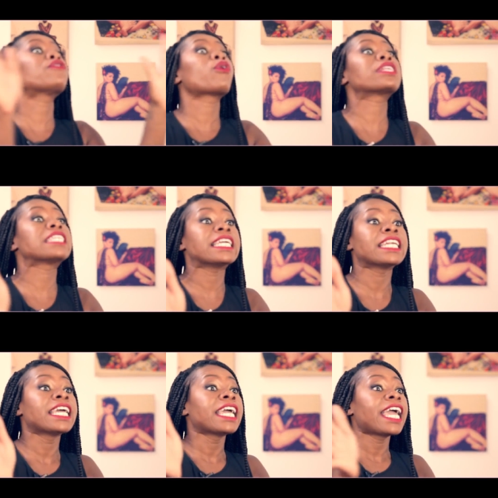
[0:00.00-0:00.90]
fourteen.
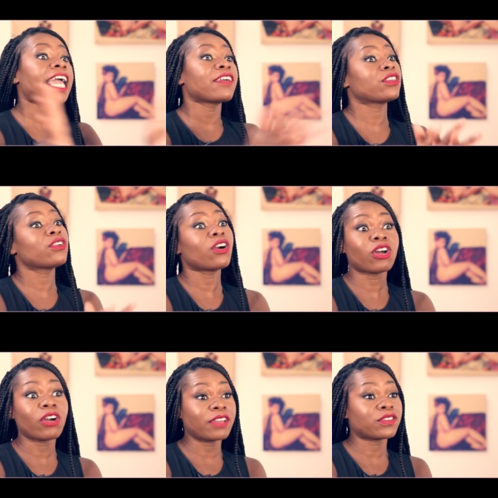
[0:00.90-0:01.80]
If you,
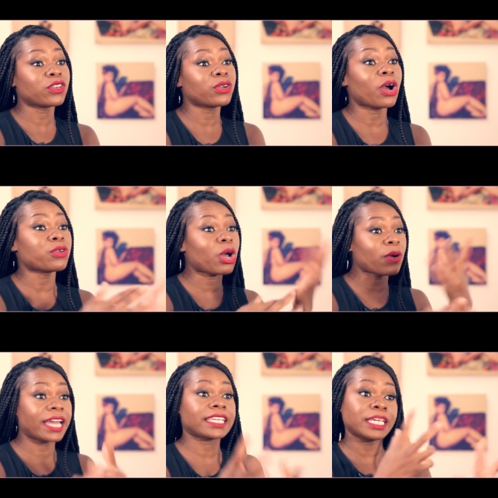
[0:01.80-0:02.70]
don't, if you don't know
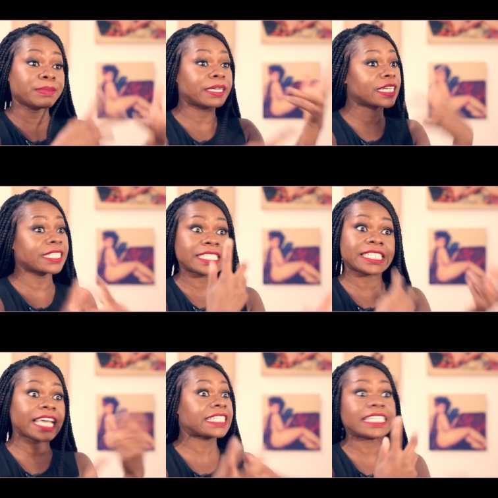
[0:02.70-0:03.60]
how to keep a good
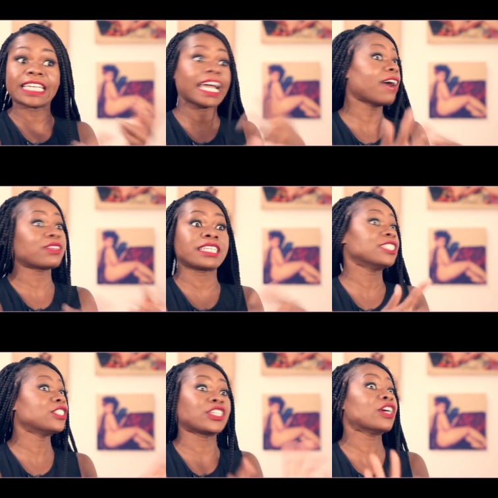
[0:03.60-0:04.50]
sexting
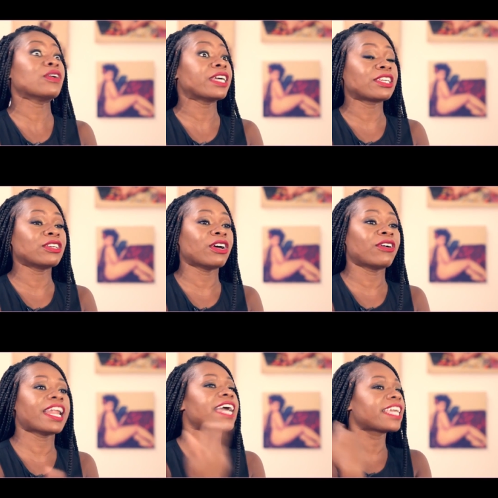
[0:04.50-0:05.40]
conversation going, you
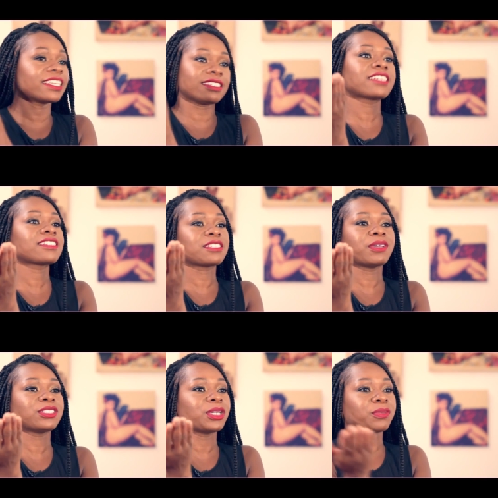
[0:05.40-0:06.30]
know, and I can't sext as
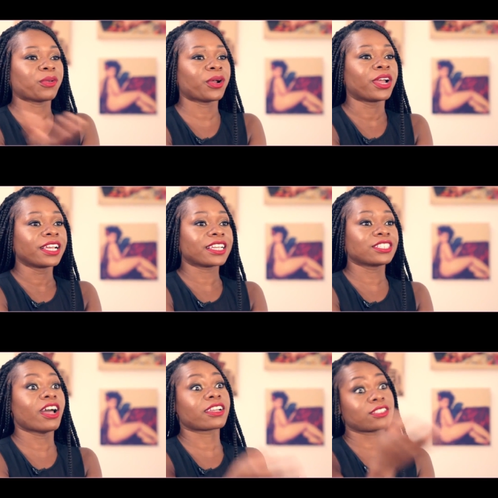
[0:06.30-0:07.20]
much anymore
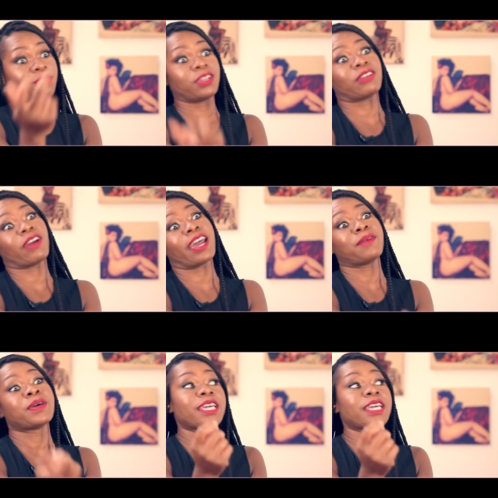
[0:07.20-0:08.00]
because y'all can screen grab